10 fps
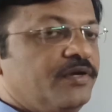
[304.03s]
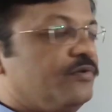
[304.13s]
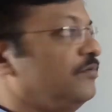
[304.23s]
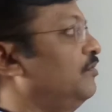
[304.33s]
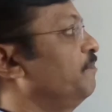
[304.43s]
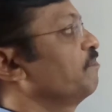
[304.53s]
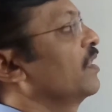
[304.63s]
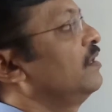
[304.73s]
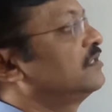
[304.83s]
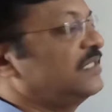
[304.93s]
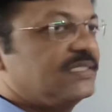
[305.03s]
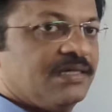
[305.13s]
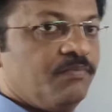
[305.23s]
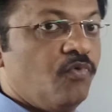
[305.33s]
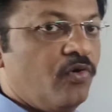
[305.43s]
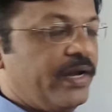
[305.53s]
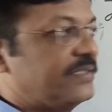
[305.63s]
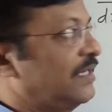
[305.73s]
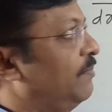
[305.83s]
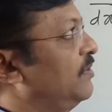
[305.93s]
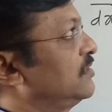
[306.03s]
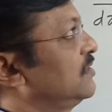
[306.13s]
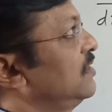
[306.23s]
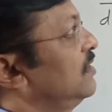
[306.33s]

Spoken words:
have to see some more examples.